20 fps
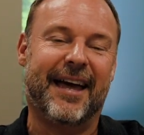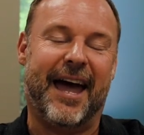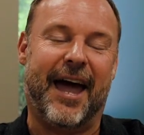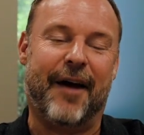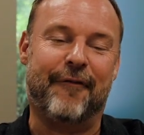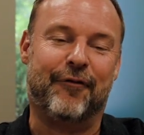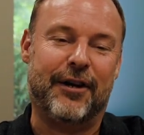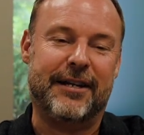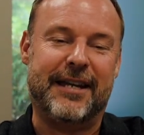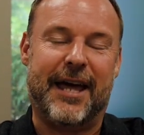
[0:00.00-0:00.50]

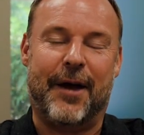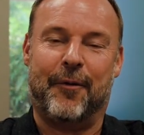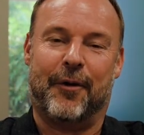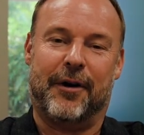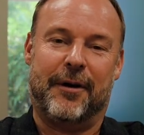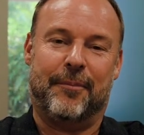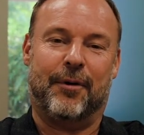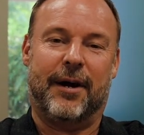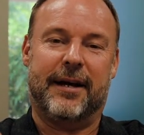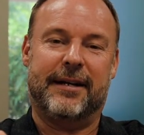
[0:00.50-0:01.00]
Every day we're
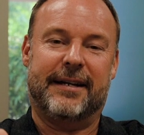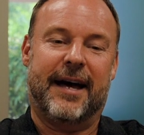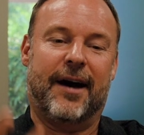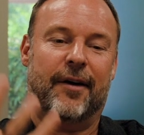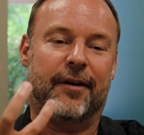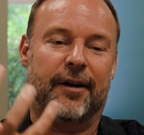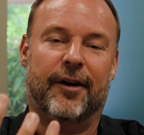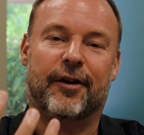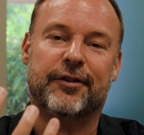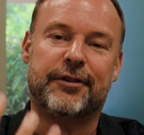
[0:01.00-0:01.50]
going to break
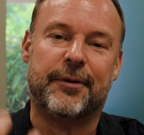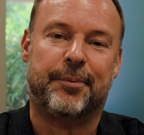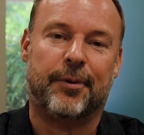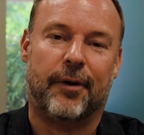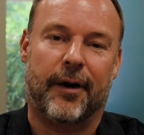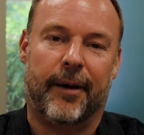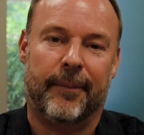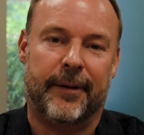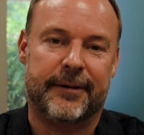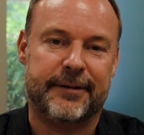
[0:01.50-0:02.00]
down, here's a
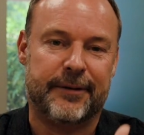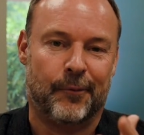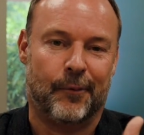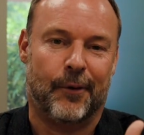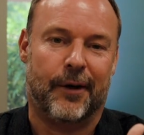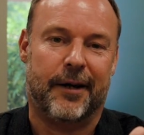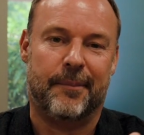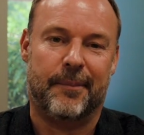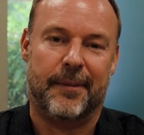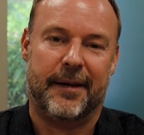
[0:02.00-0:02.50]
promise and
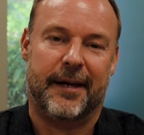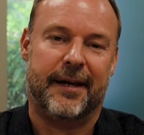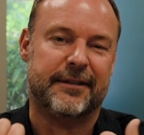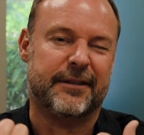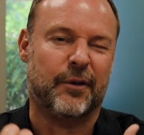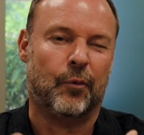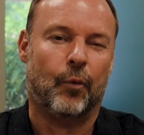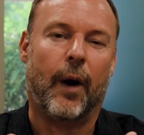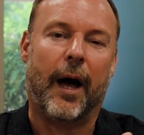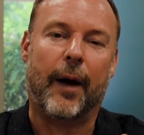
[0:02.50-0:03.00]
what it
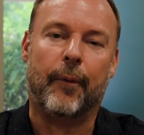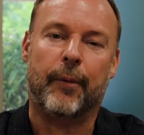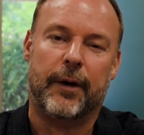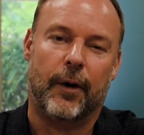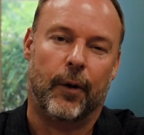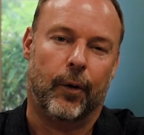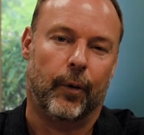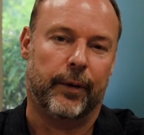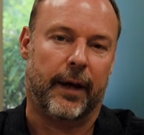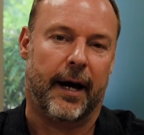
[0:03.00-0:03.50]
means and why we
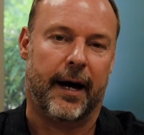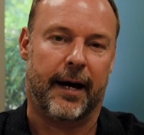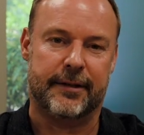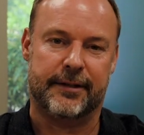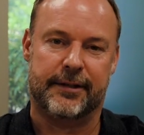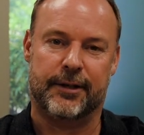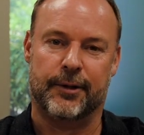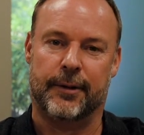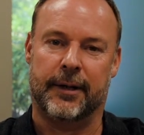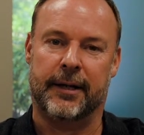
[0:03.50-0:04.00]
hold on
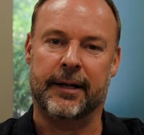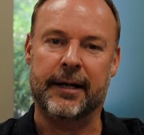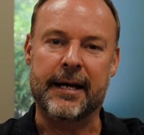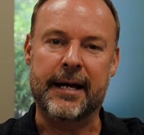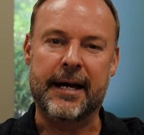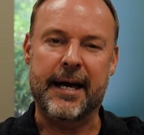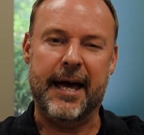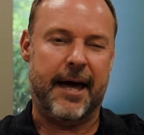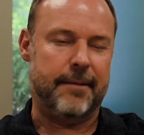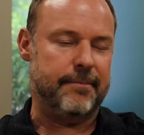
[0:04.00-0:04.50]
to it.
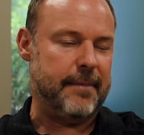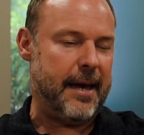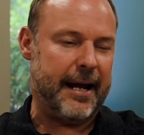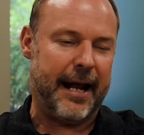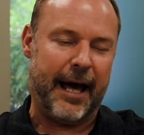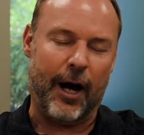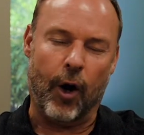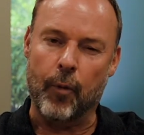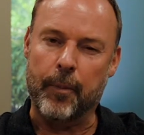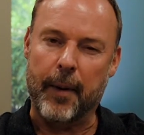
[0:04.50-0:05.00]
And man,
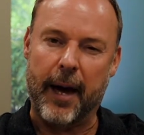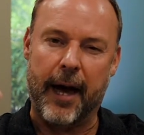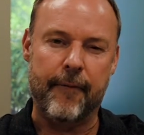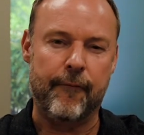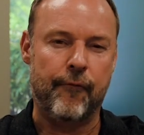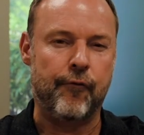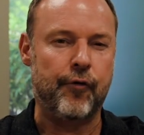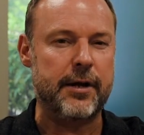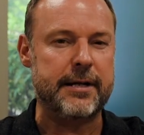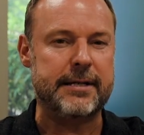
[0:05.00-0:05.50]
I hope
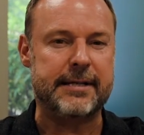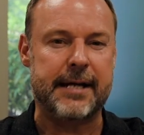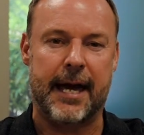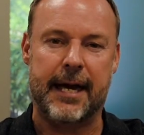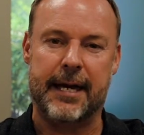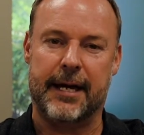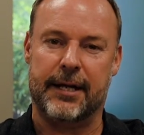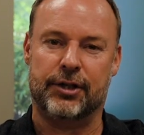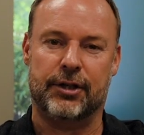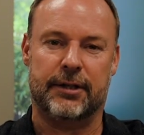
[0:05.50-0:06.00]
every
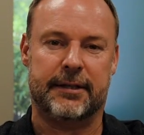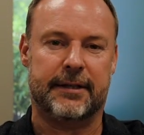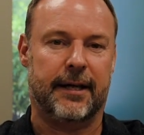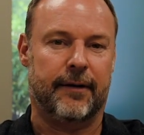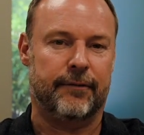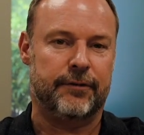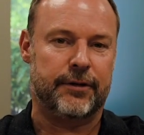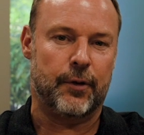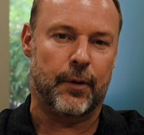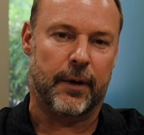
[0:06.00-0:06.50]
day it just
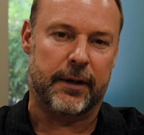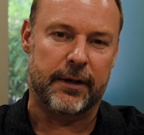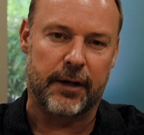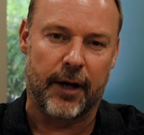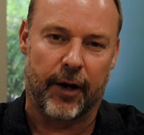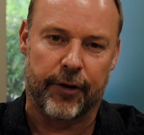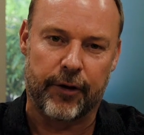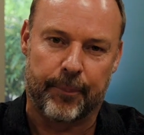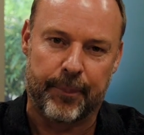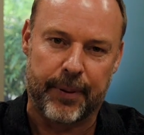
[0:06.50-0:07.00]
gives you
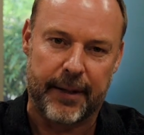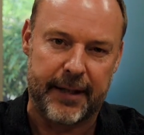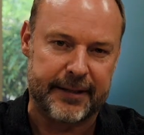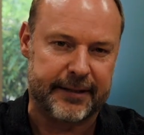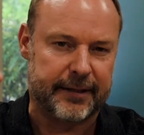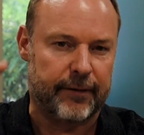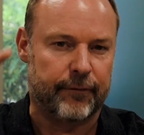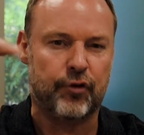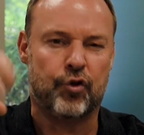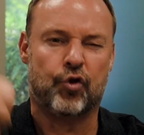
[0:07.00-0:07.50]
another
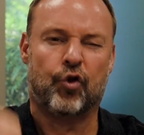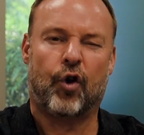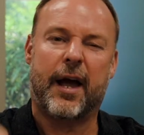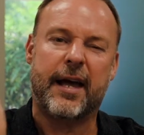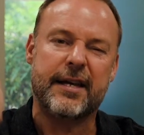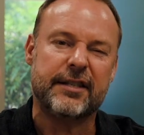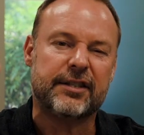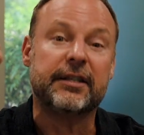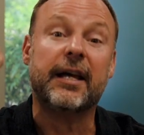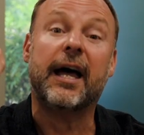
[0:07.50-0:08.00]
piece of
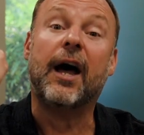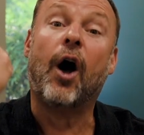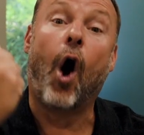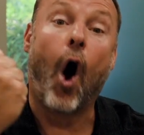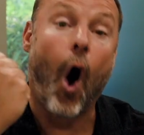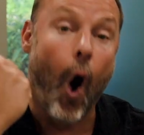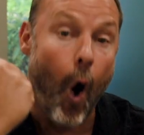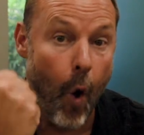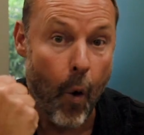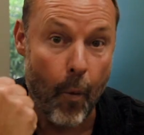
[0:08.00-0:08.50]
grace,
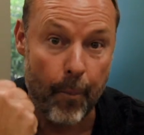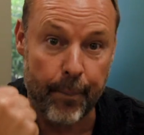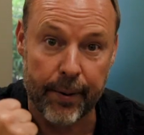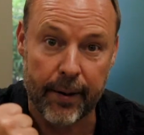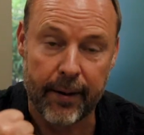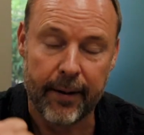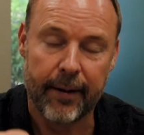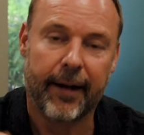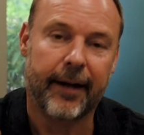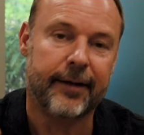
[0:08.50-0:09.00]
hope,
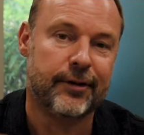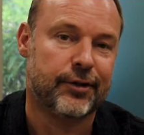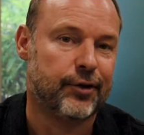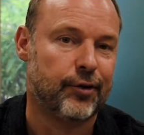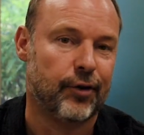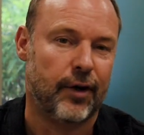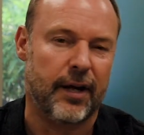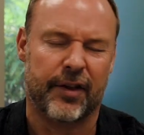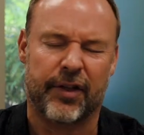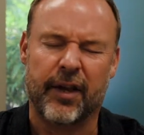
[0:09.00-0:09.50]
and
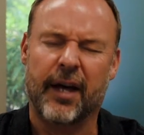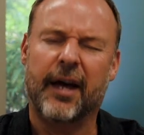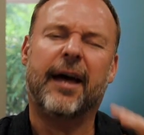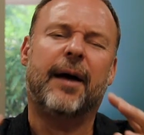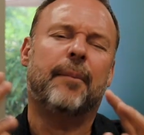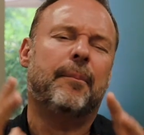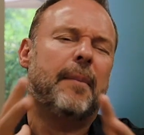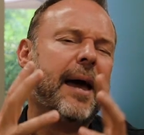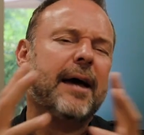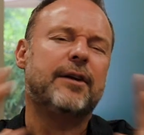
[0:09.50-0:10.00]
strength.
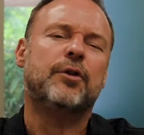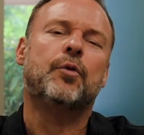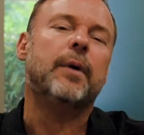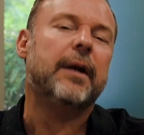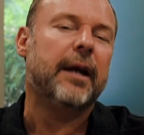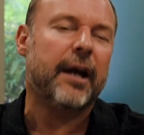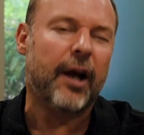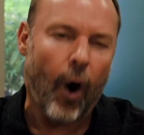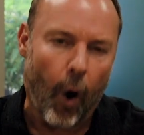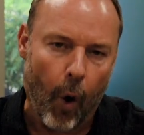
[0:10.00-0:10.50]
And man, do we
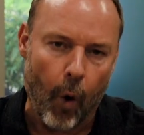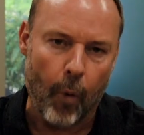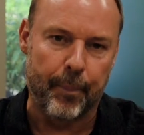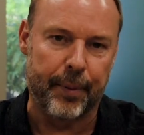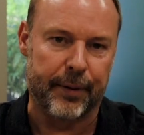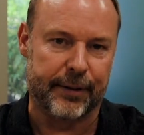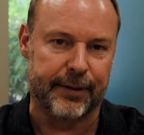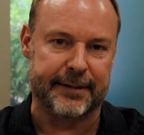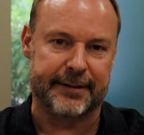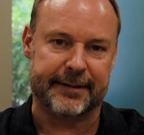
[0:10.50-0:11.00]
need hope
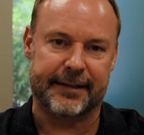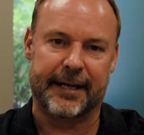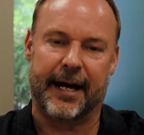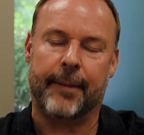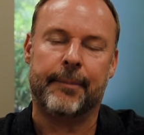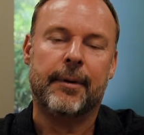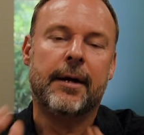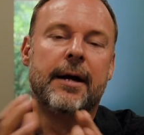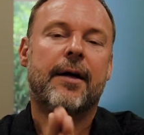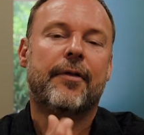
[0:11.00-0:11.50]
at this
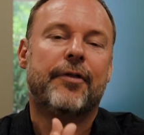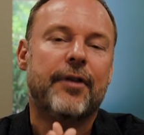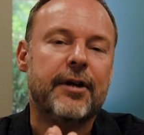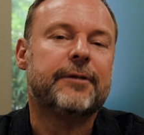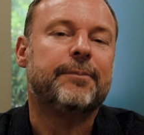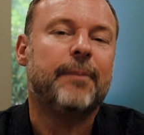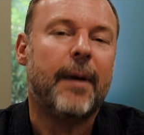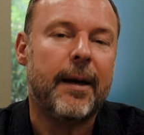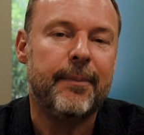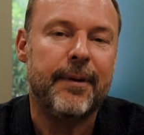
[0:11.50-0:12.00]
time.
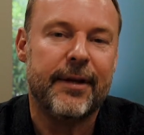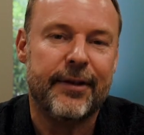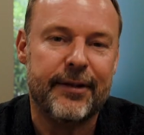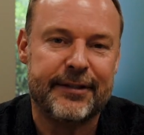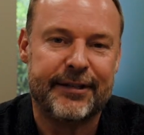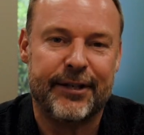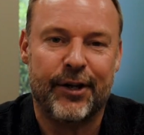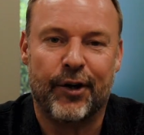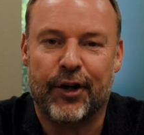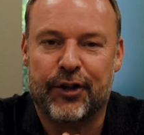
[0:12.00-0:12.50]
This may be the
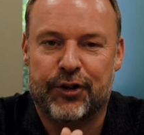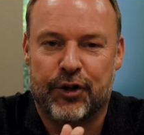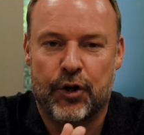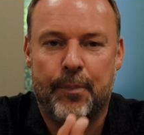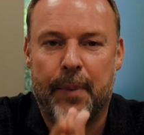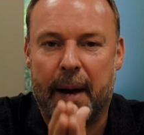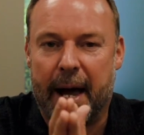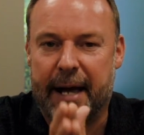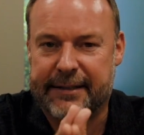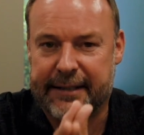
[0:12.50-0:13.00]
series you
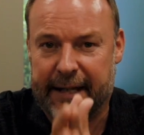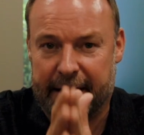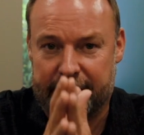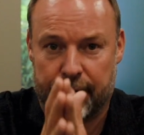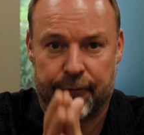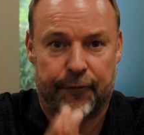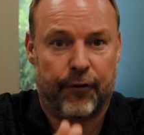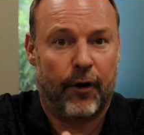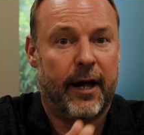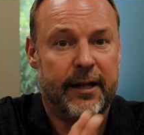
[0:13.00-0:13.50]
pass on
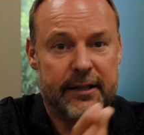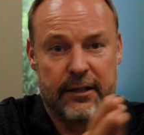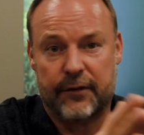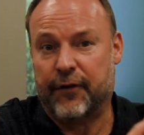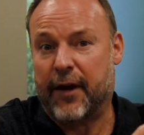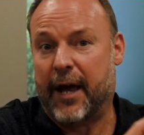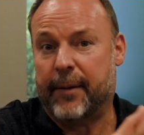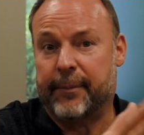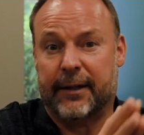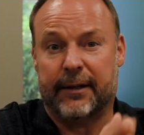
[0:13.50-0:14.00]
to friends,
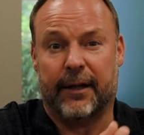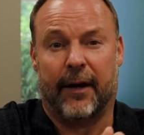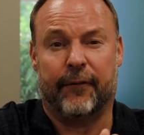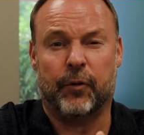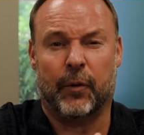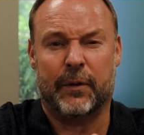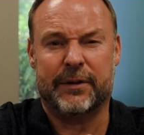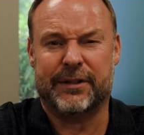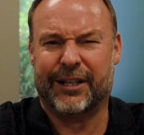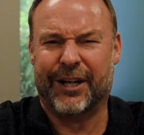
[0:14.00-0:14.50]
family, loved
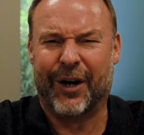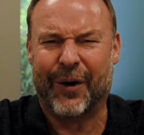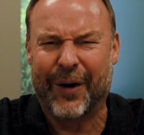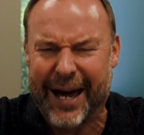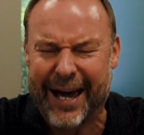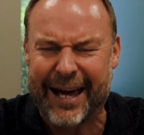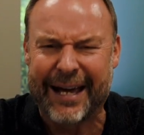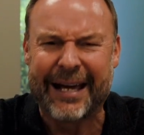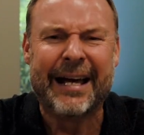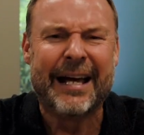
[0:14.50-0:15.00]
ones, and go,
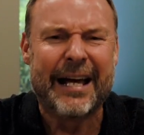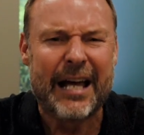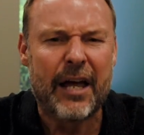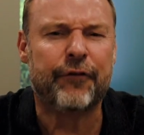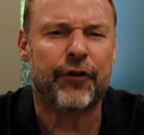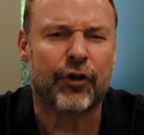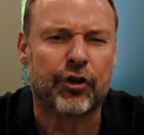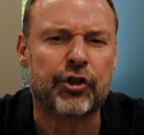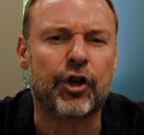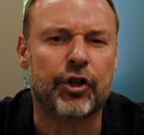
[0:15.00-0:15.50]
hey,
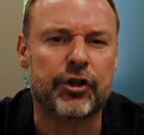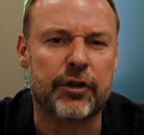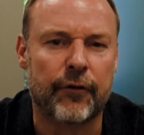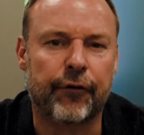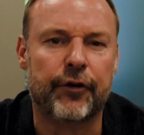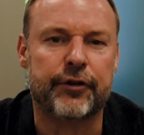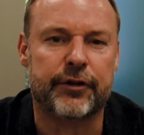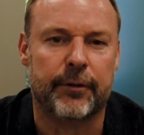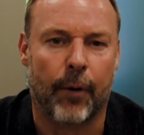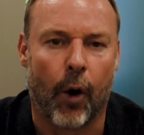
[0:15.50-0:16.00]
if you're searching
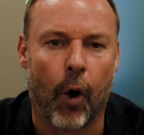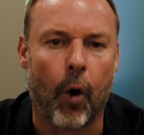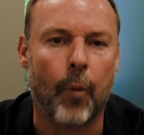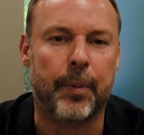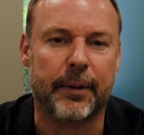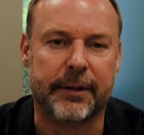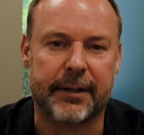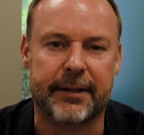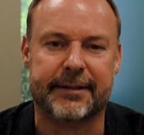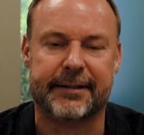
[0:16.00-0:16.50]
for some
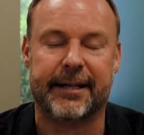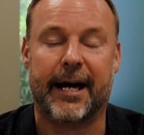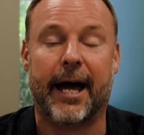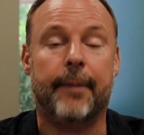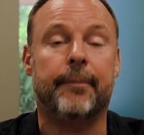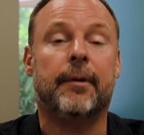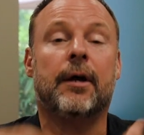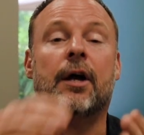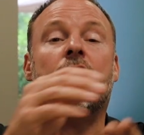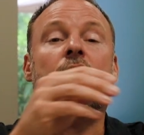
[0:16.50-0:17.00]
hope at this
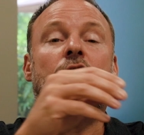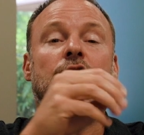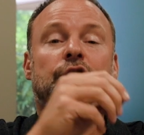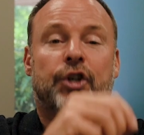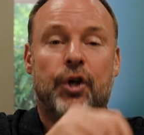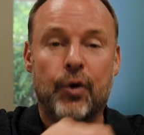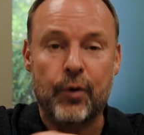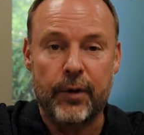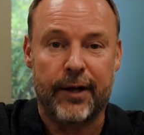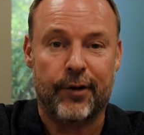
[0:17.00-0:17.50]
time,
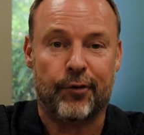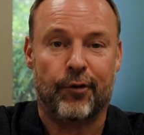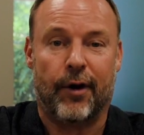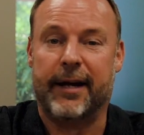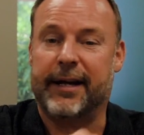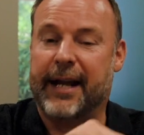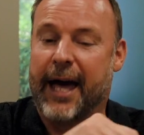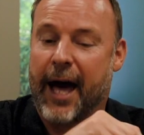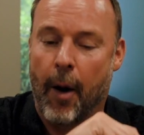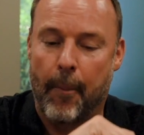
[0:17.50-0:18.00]
tune in
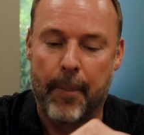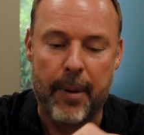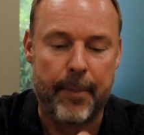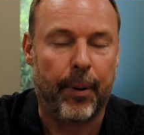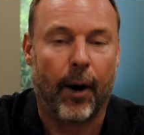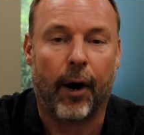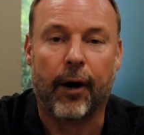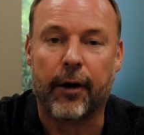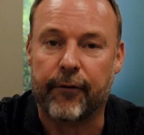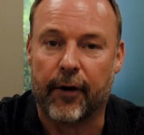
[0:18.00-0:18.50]
right now. Be
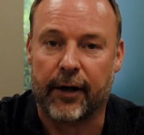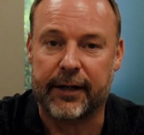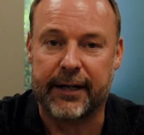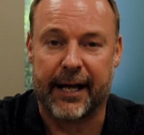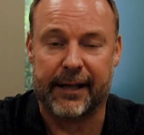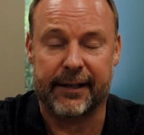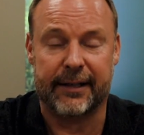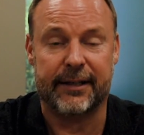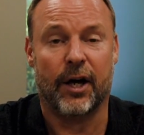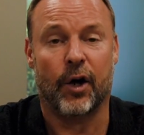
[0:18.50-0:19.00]
part of our
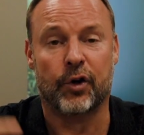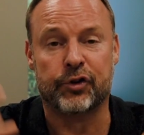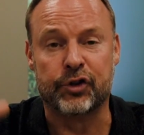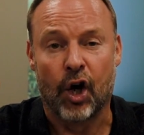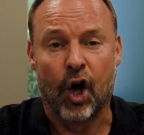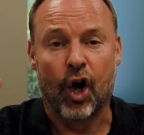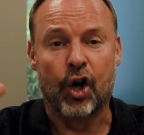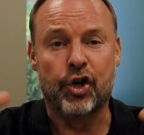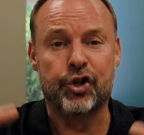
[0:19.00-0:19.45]
daily dose.